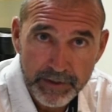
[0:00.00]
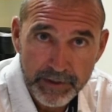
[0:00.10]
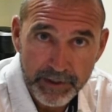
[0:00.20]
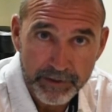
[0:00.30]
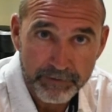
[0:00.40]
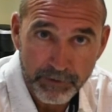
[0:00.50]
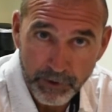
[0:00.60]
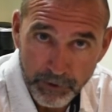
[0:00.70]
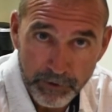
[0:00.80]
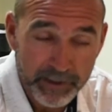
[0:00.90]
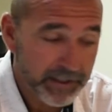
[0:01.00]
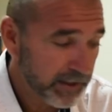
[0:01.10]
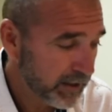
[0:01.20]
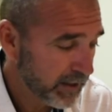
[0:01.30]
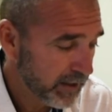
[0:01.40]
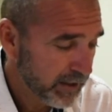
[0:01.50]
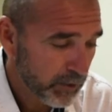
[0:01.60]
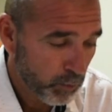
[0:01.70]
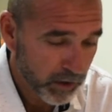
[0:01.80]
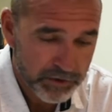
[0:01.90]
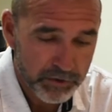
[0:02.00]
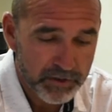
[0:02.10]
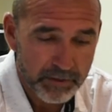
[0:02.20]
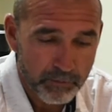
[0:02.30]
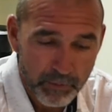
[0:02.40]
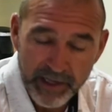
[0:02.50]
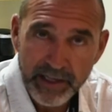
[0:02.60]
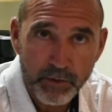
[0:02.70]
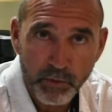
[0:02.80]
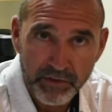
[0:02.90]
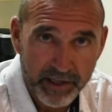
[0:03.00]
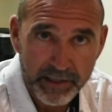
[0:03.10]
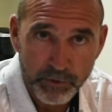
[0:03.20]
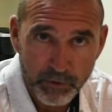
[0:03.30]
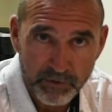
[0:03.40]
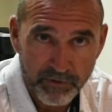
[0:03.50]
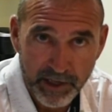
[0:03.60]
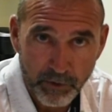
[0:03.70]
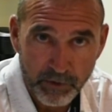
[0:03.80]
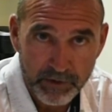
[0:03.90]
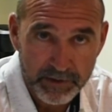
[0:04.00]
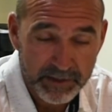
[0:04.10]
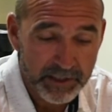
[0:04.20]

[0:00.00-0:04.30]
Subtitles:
of learning what you can make with Einkorn flour